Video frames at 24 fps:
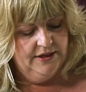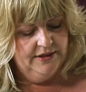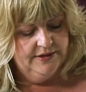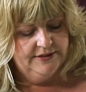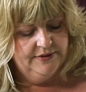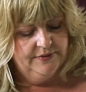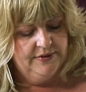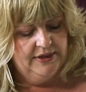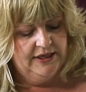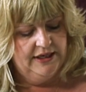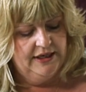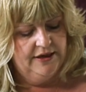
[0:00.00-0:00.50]

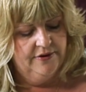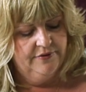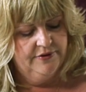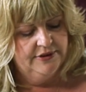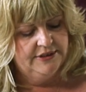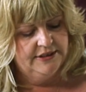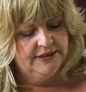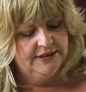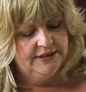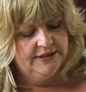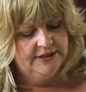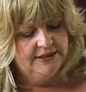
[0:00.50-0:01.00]
So here
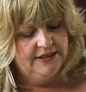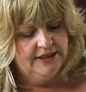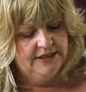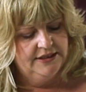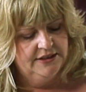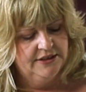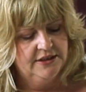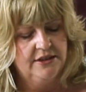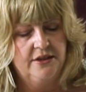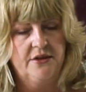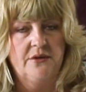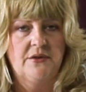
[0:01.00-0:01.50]
it is
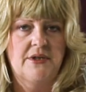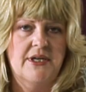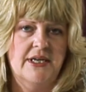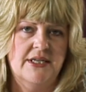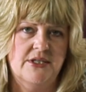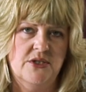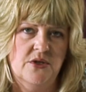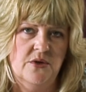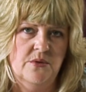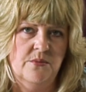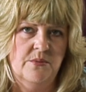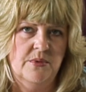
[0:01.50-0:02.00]
saying to you,
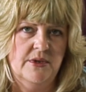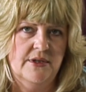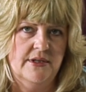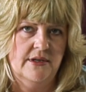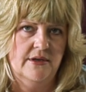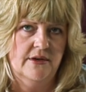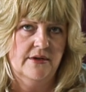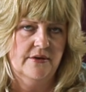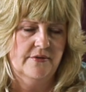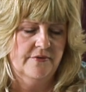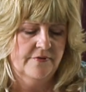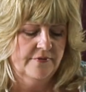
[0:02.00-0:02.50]
get on with
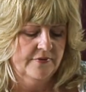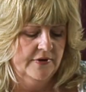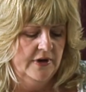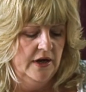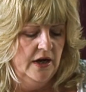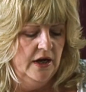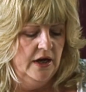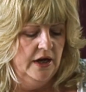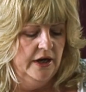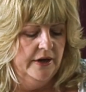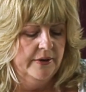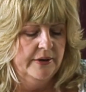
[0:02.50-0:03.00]
life,
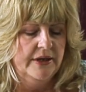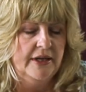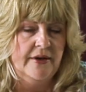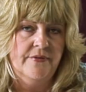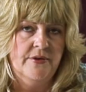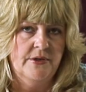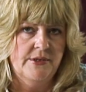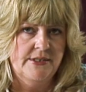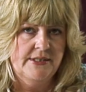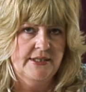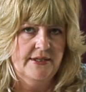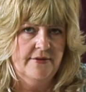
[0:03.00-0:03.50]
give
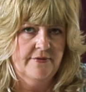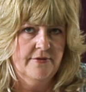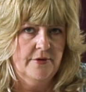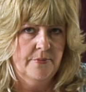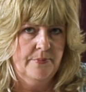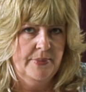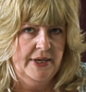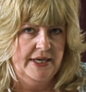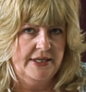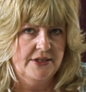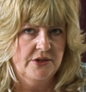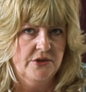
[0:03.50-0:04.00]
yourself a
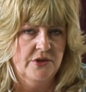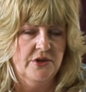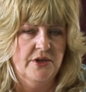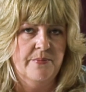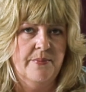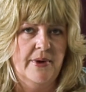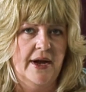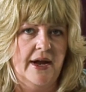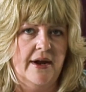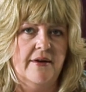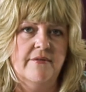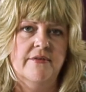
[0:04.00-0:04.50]
pat on the
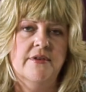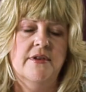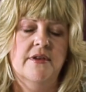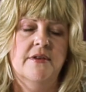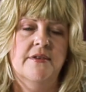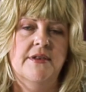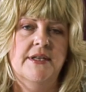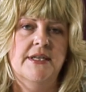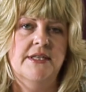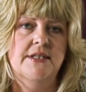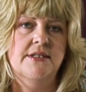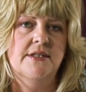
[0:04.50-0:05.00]
back for the
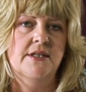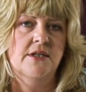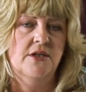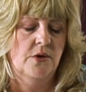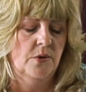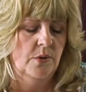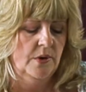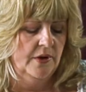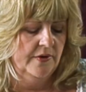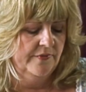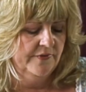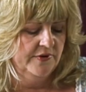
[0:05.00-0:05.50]
things that
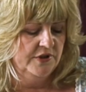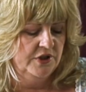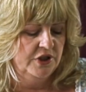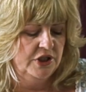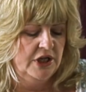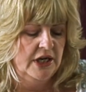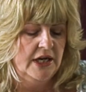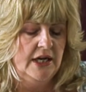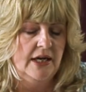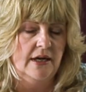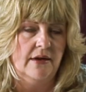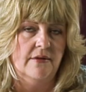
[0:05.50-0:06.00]
you have
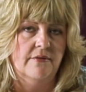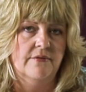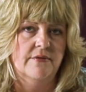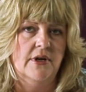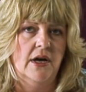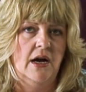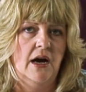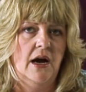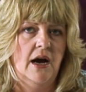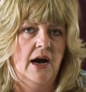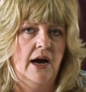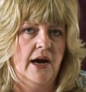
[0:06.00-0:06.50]
achieved,
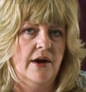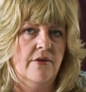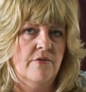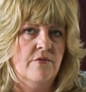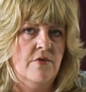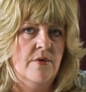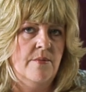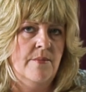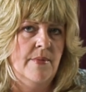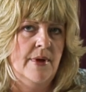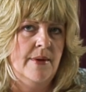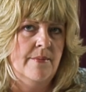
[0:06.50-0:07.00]
and
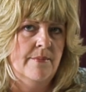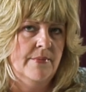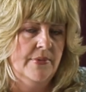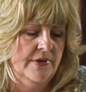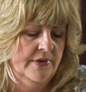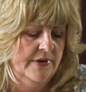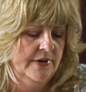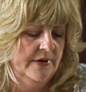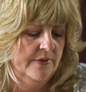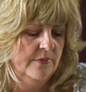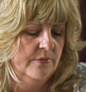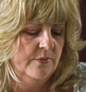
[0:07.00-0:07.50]
remember
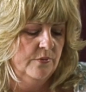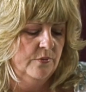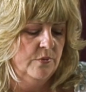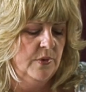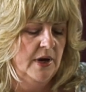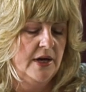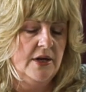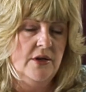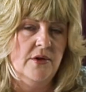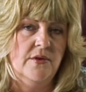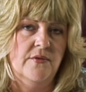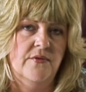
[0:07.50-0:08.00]
that
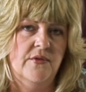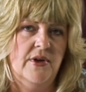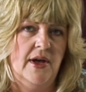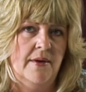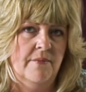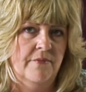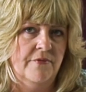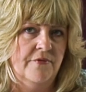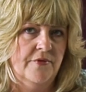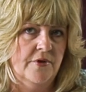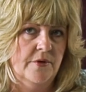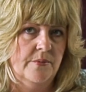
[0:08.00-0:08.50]
where you've
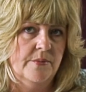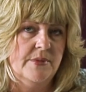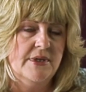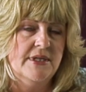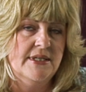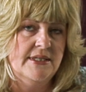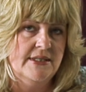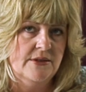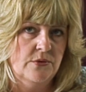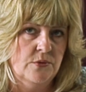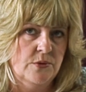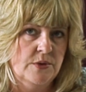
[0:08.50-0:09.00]
come from
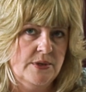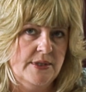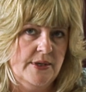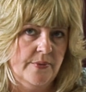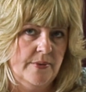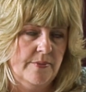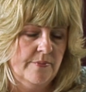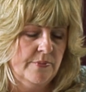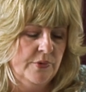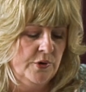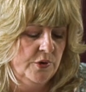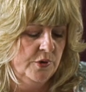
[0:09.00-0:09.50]
is also
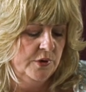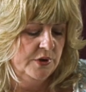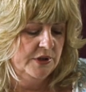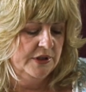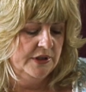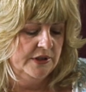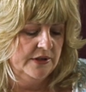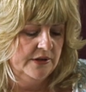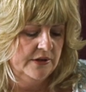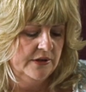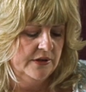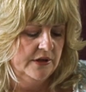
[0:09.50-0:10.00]

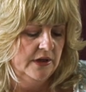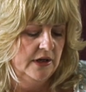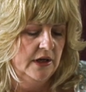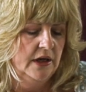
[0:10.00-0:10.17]
important.